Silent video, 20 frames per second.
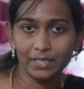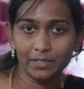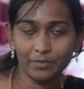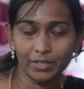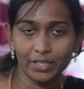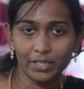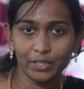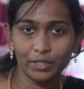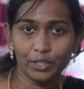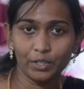
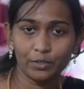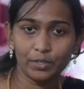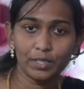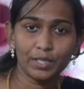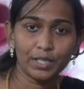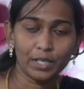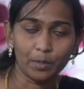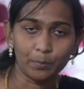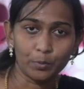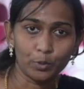dividing the
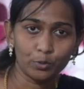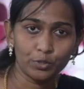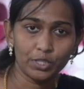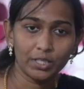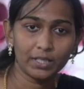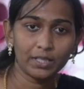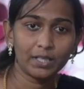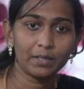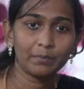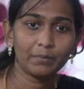units and
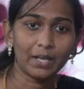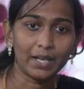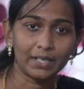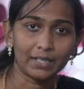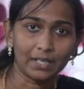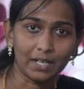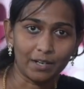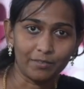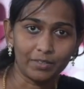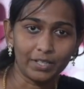approaching them
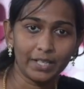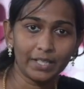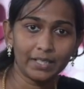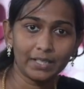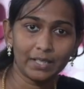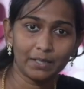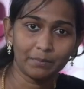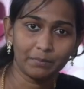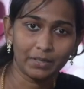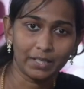and covering
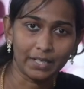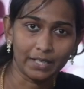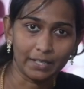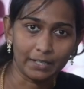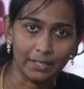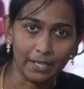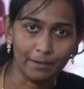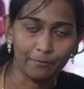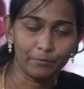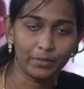them
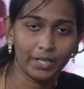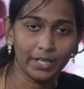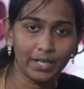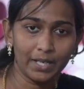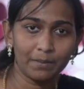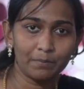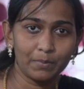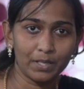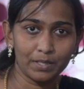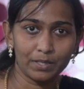in
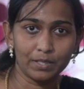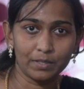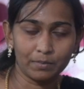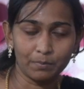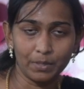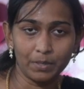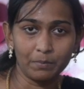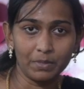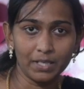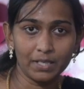everyday basis
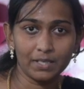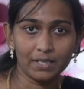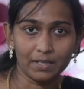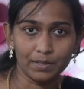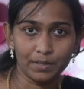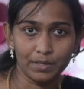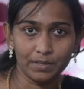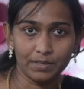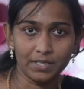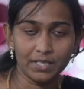by being
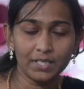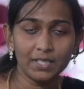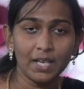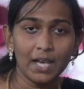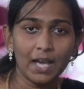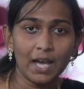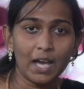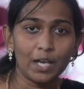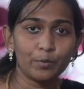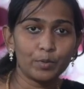consistent,
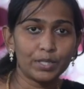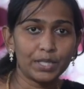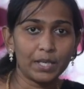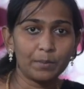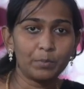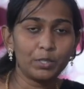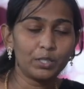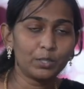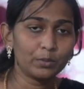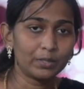I was
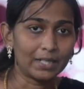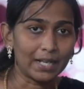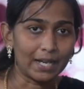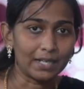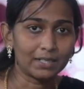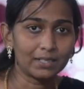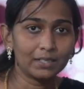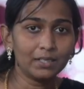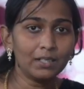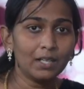able to
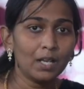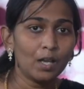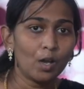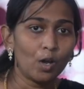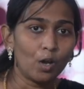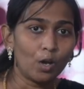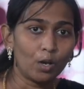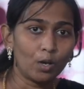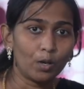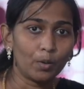tackle
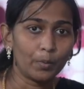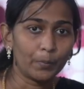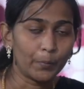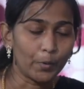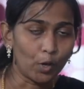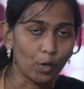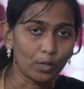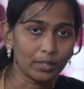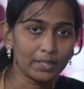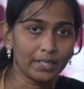
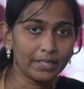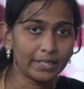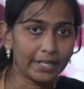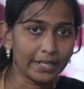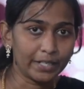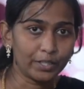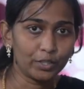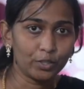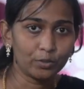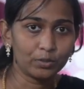all the
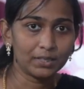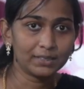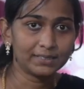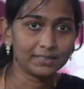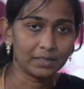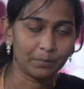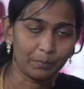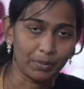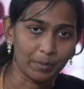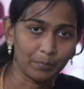10 units
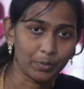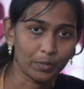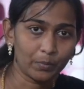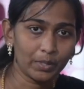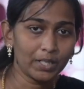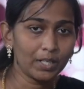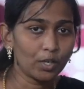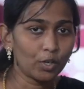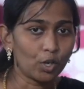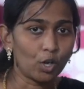in paper
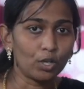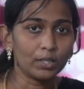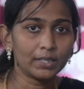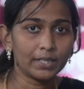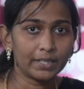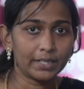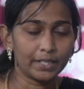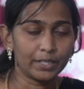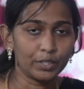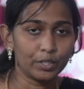1 and all
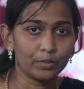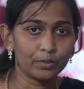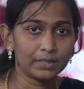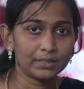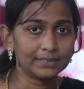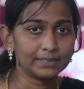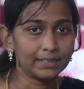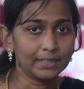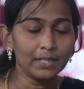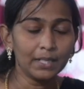the 10
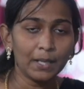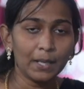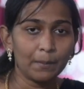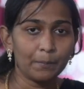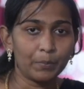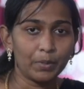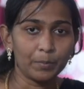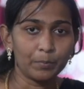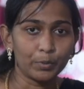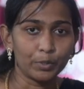units in
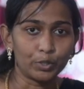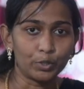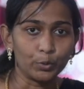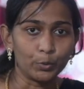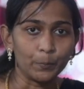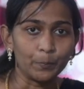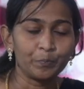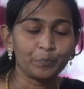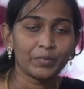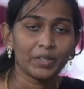paper
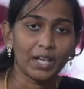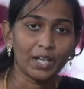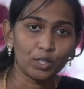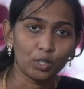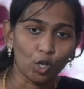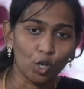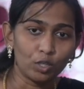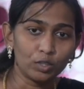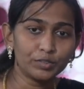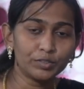2. And
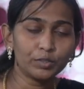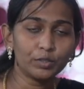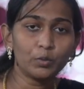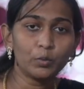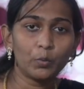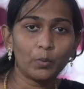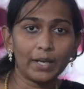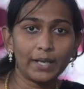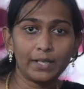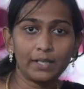
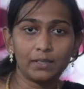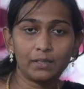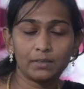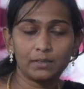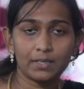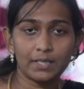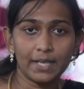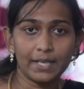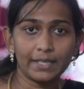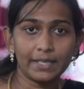also, while
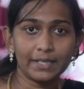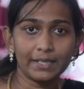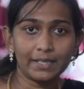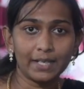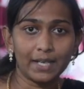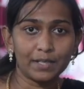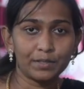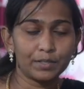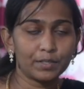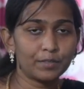taking
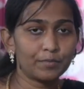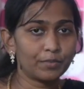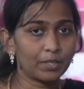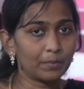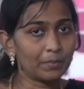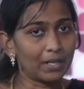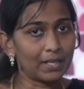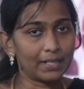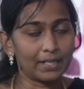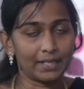classes
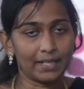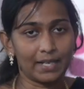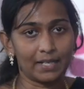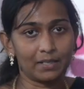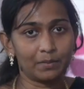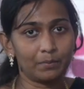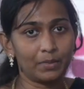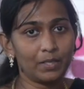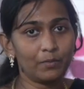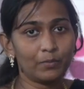from
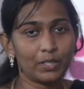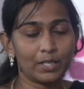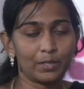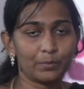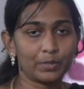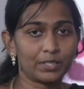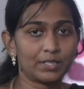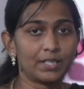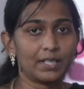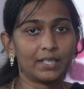Unacademy, when I
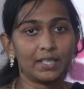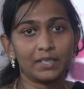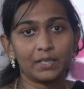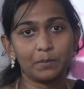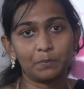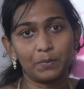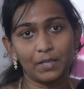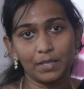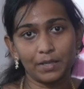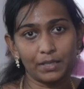was taking the
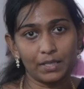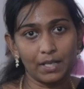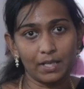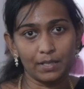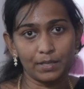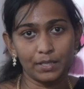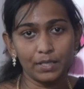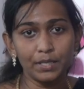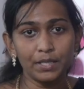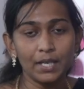plus
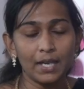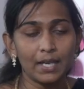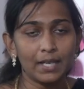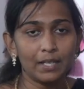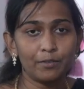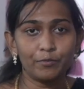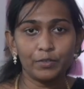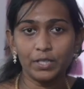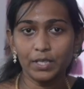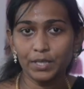classes,
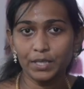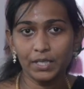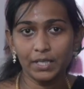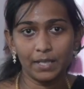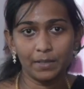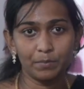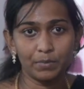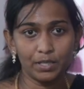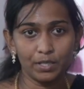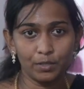if it is an
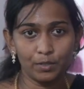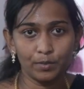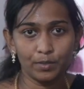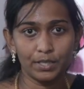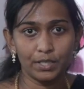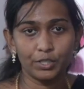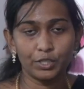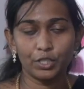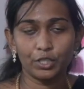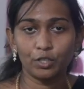MCQ
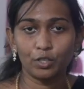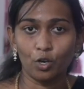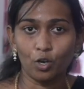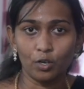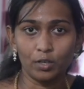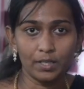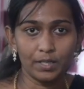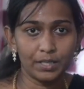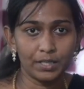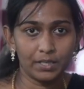session
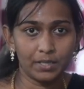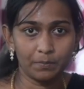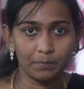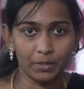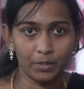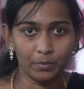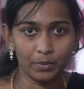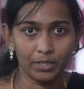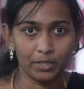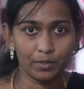or is it a
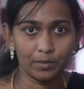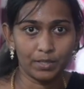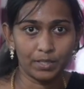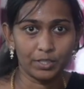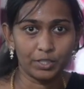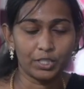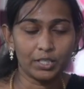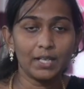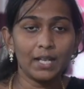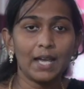PYQ
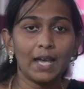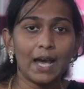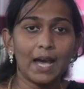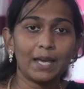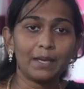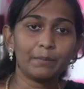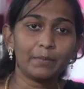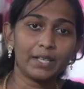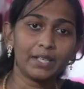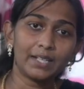session,
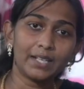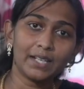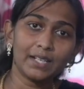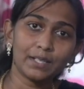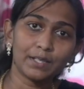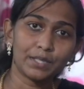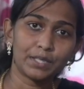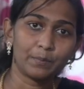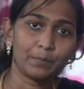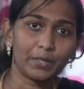I maintained
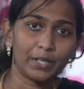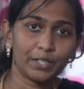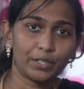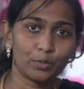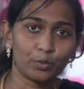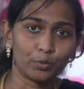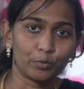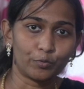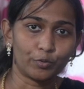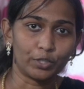a separate
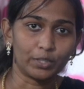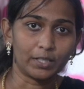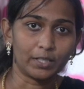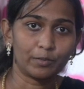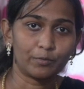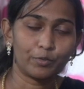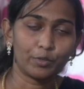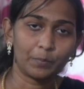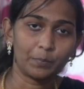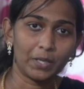note for
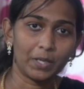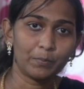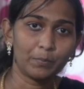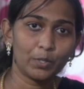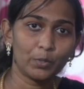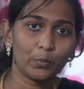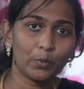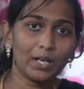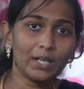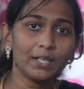that. For
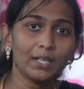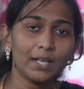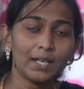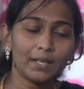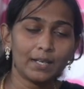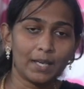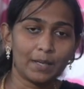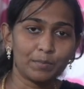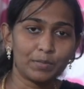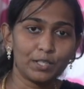paper 1,
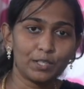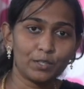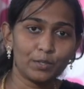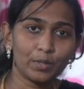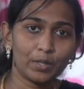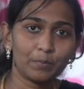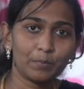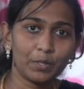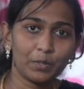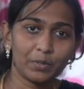MCQ
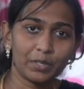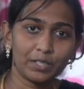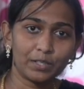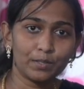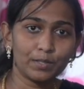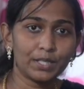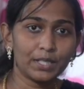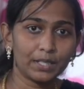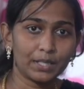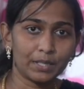and
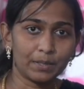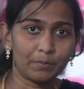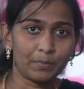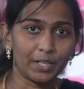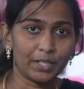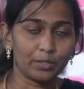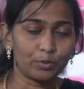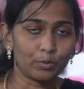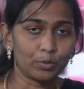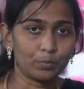PYQs, a
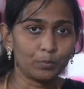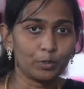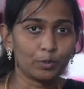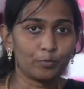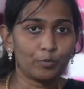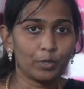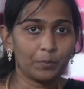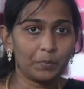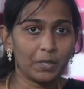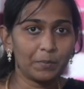separate
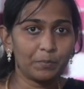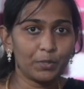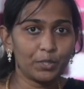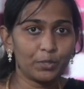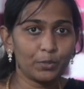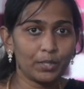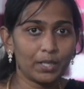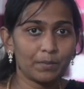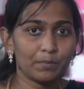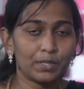notebook. For paper
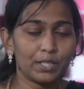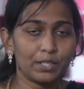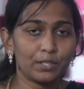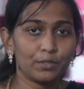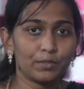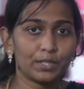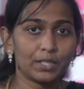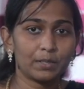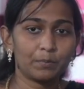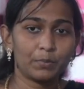2,
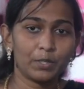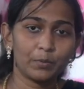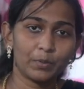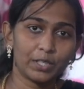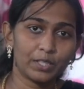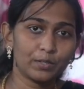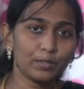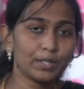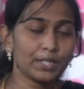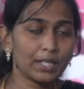MCQs and
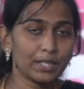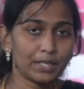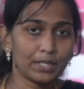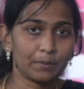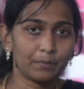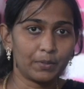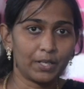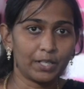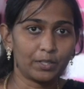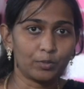PYQs, a
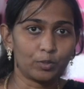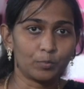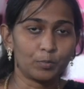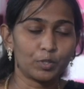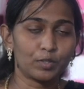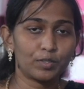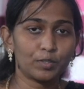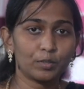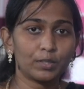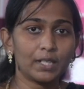separate
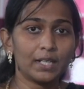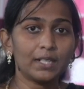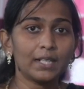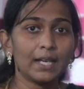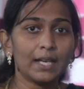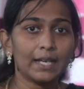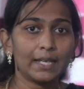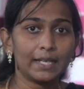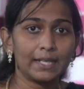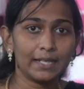notebook. So
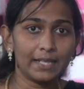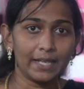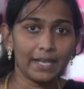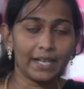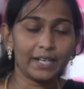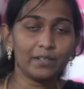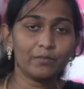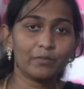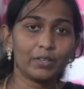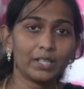that in the
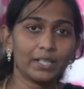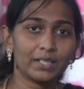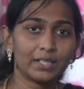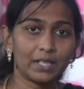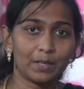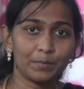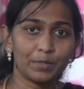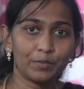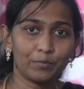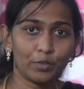end, when it
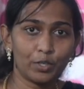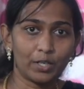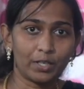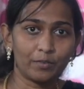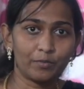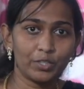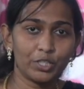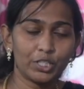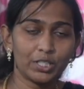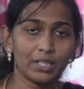comes for
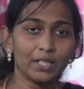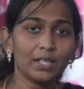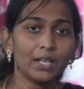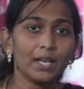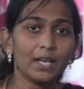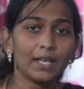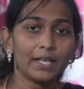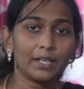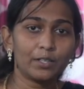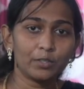
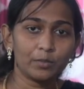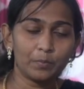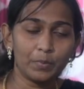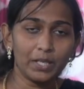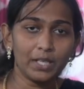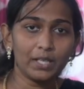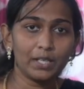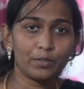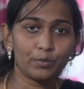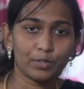revision,
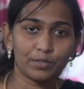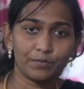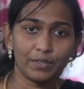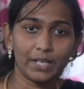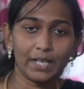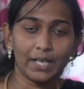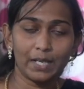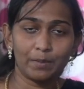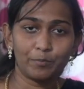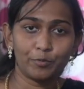it was
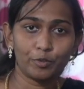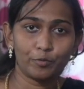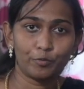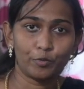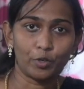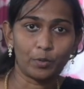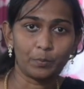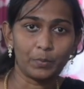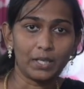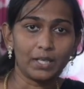very helpful
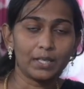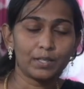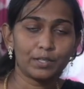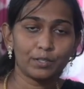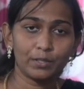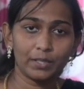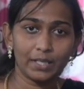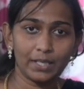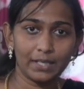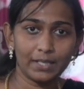for me.
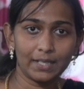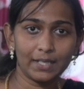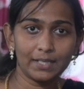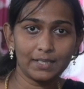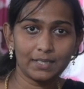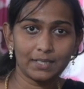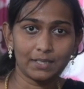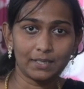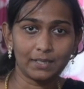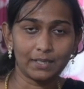So in
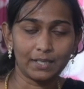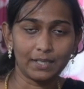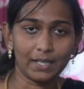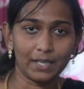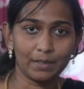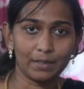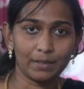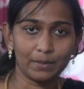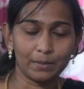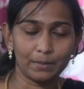that
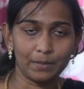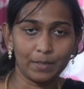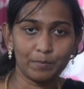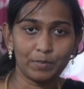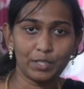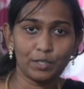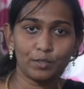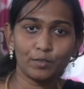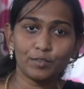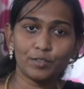
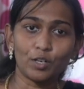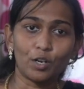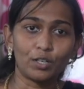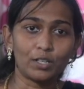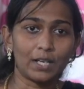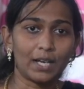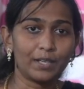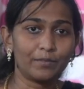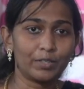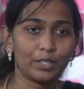MCQs note,
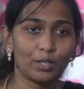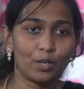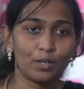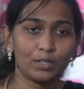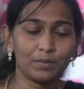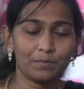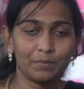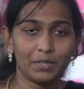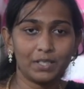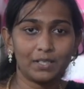I will
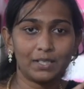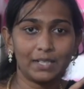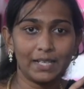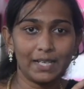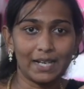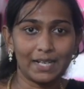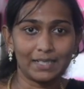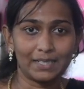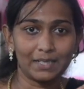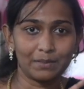not merely
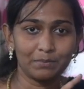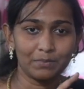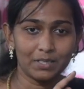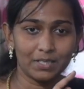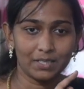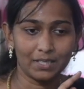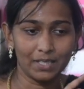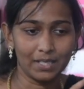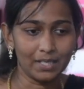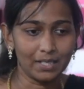attempt
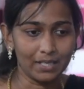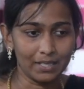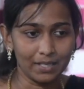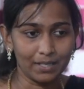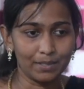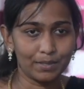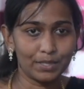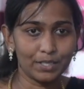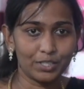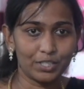
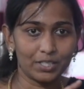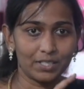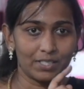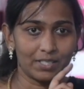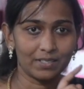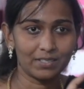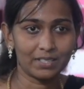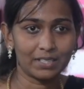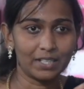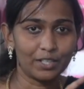the session,
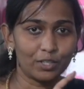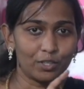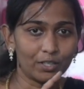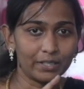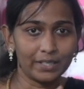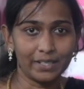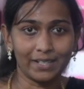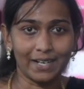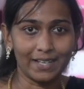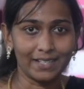just click
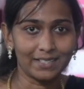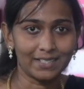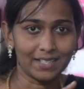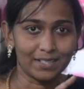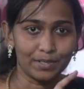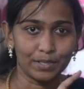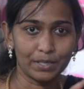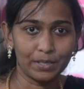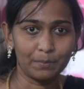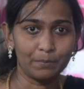on the right
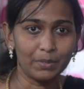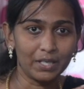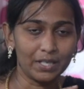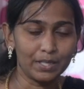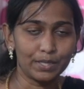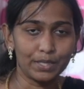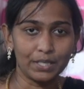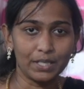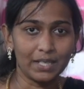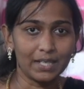answer
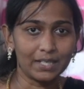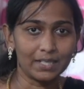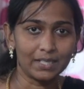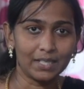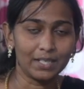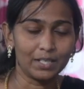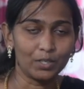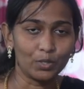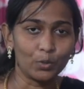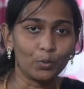B, C and
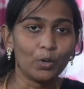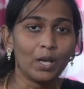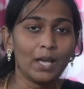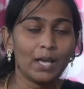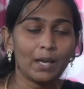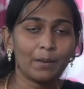D, no.